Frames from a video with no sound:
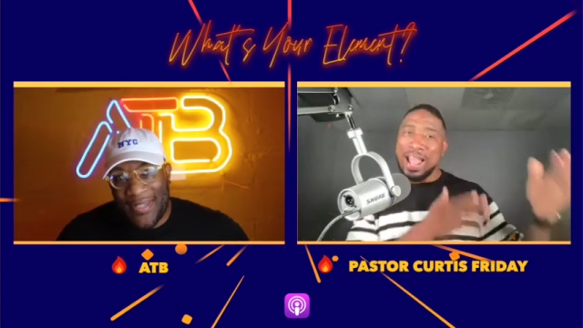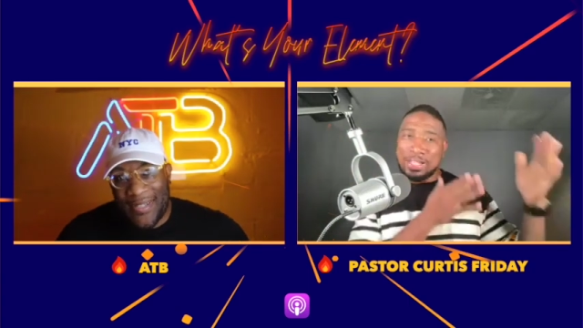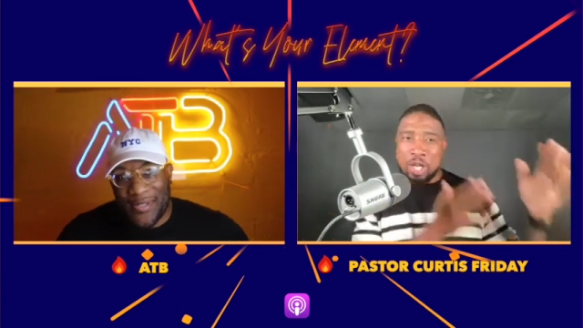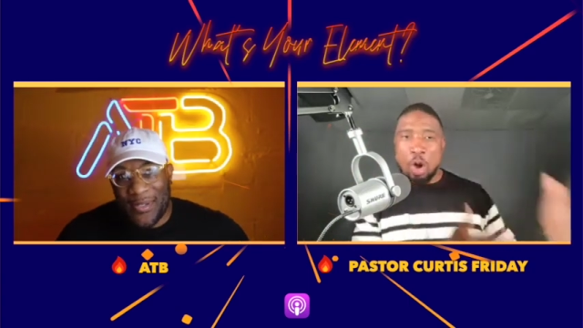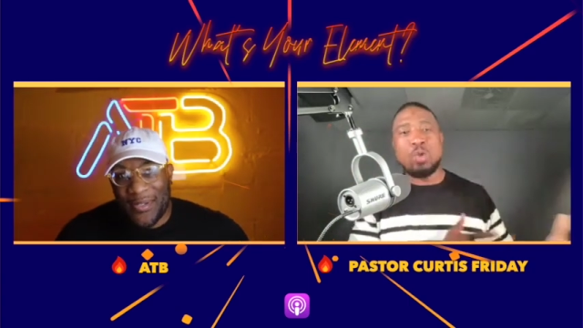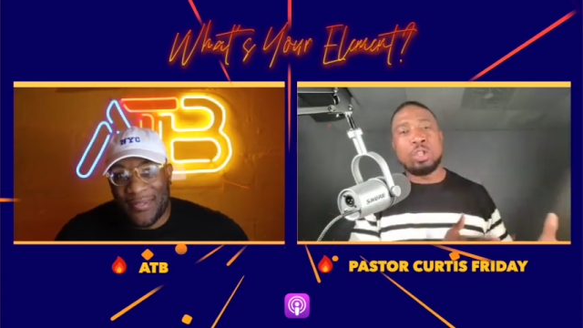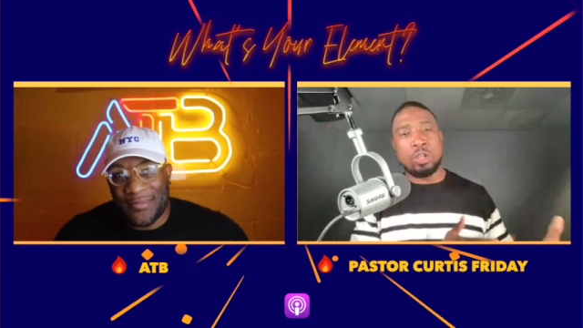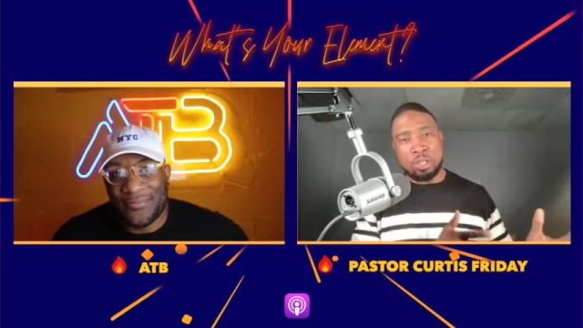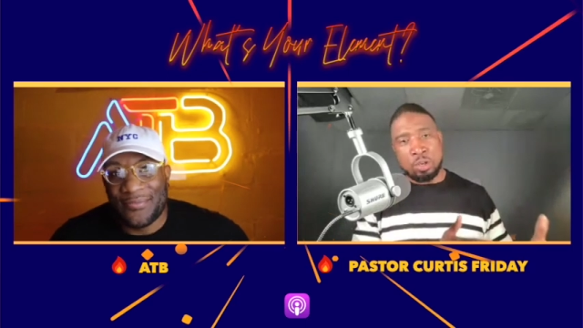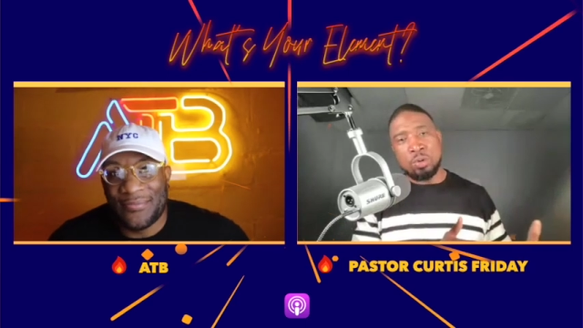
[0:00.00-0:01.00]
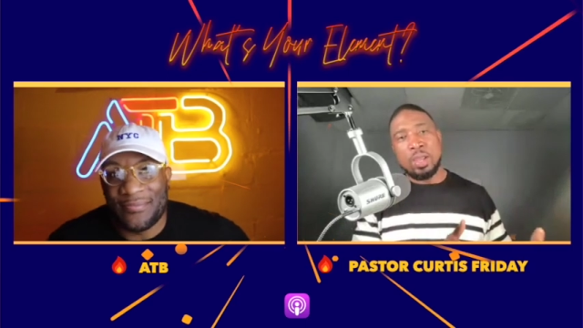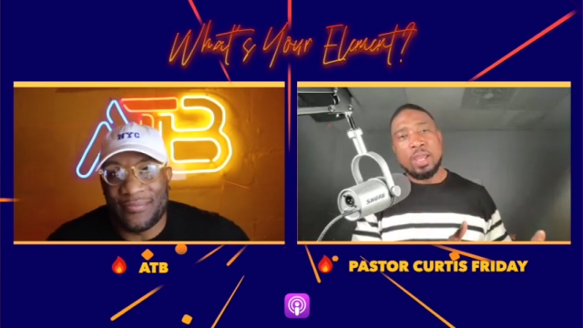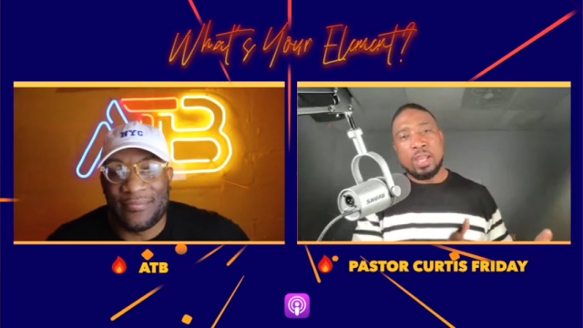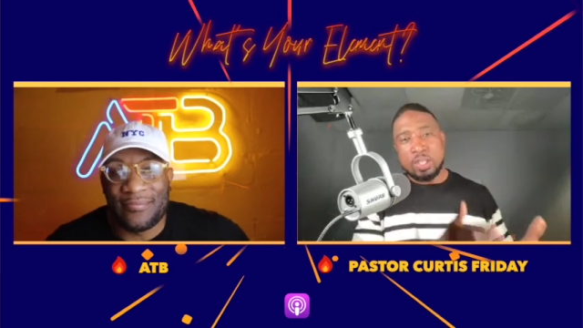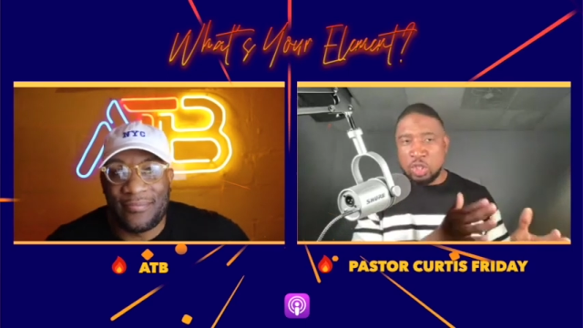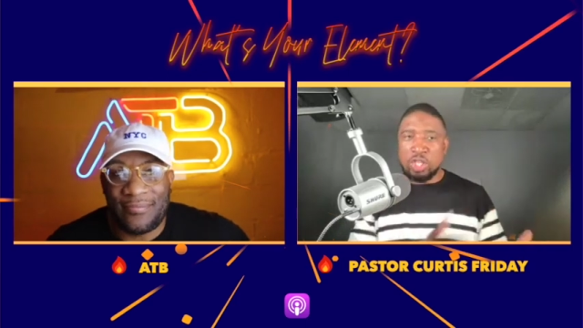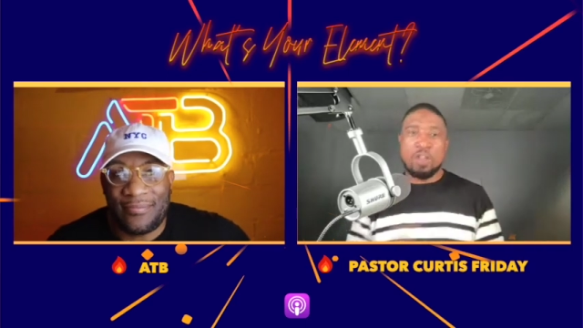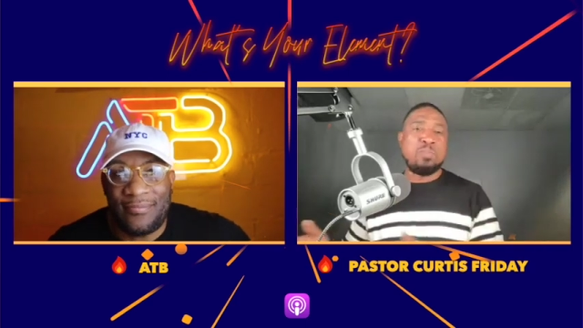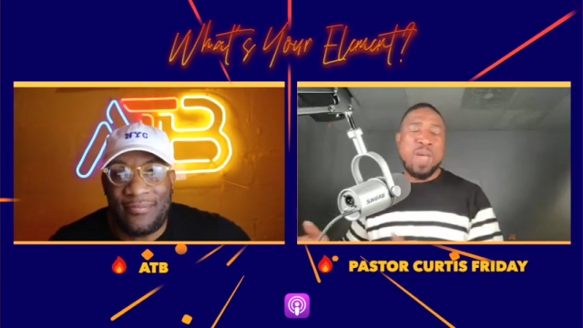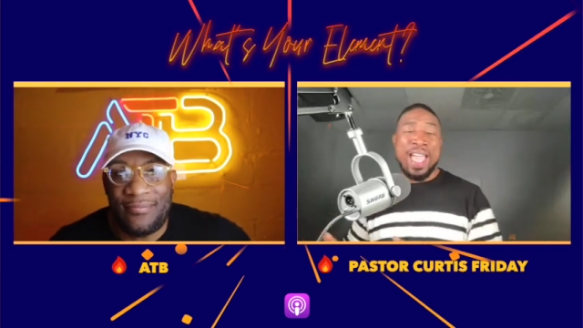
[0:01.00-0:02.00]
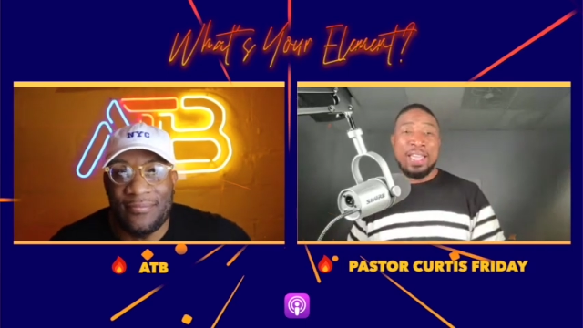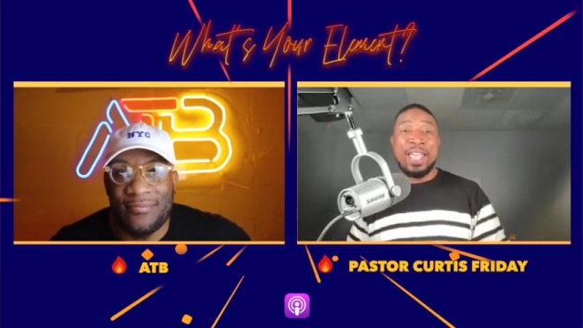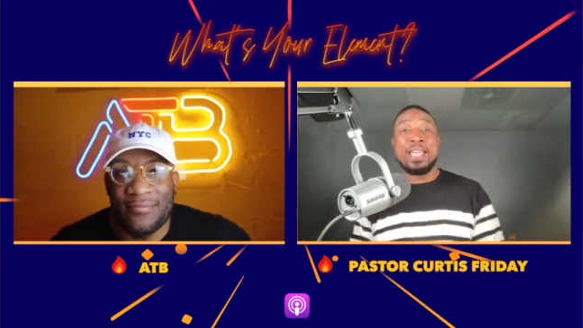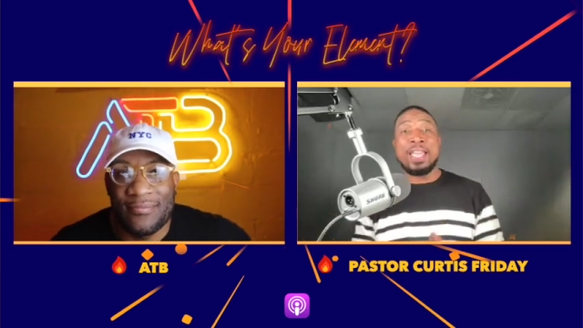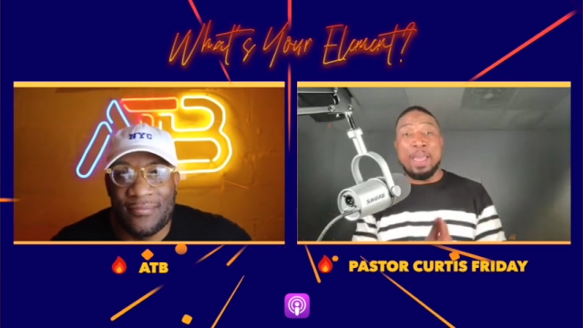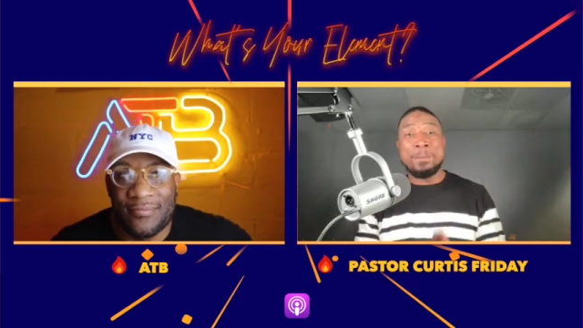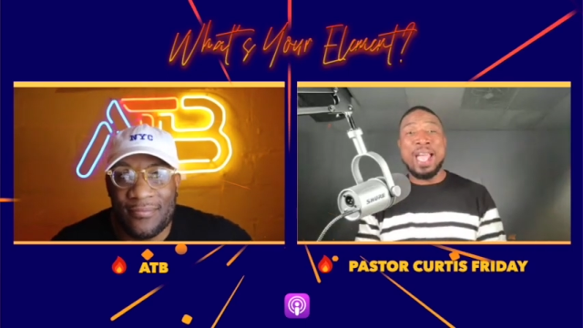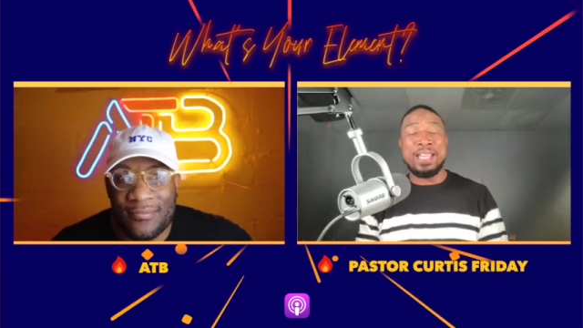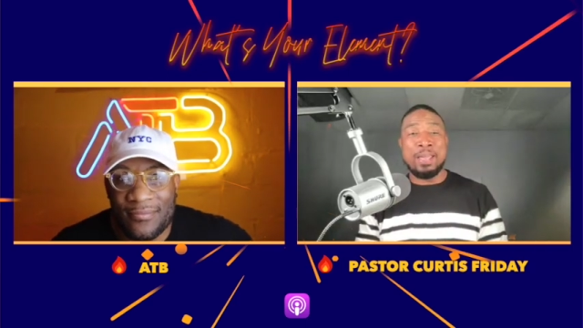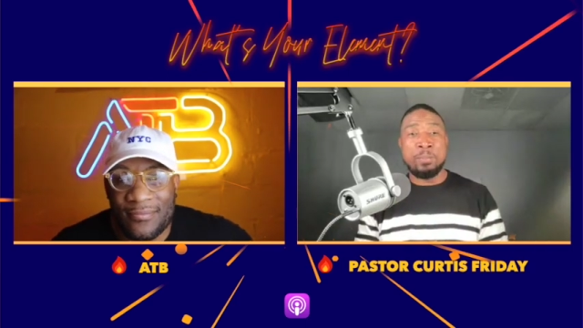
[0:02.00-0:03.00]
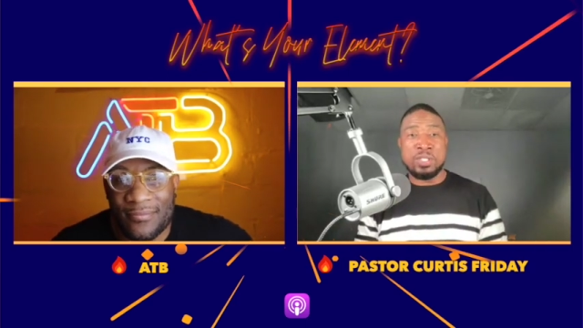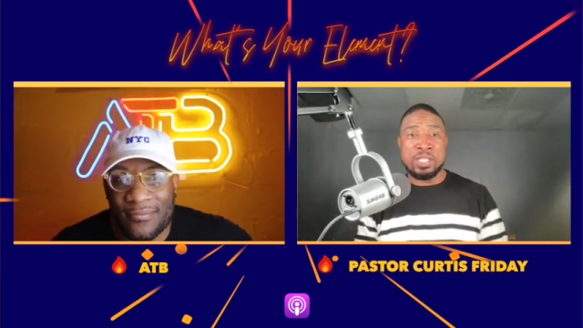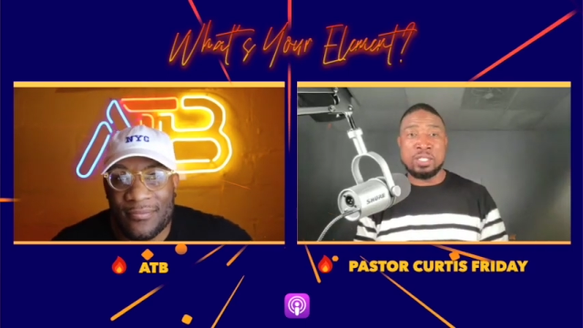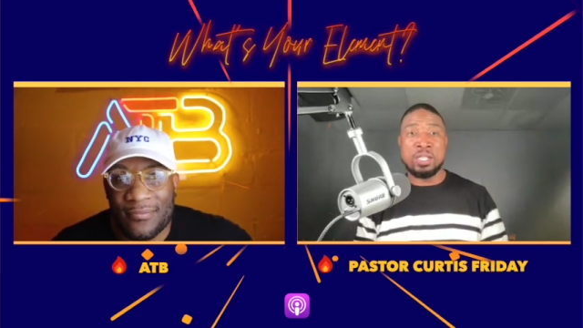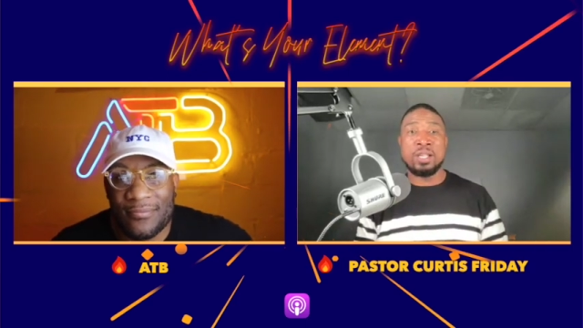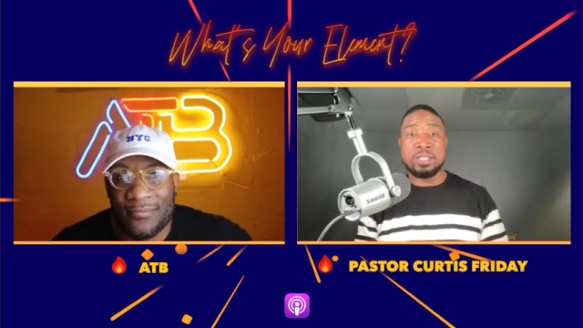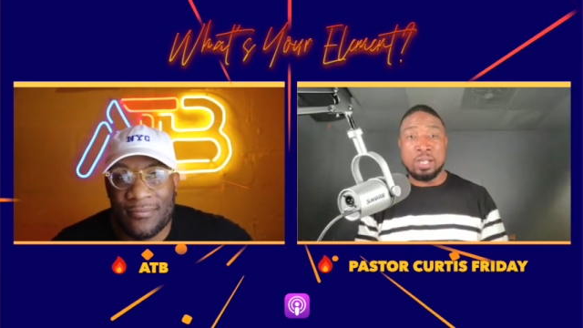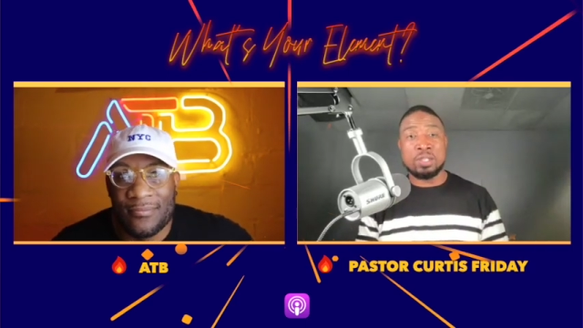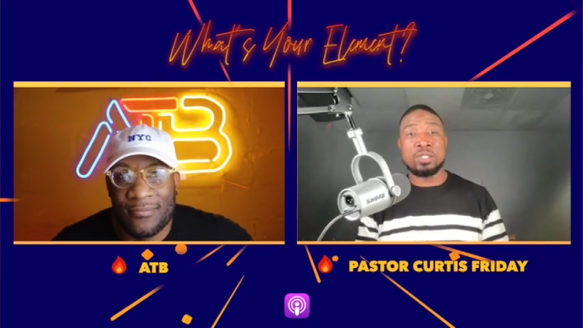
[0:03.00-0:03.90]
Speaker 1: sir. I need you to do is shift back and get back in position because there are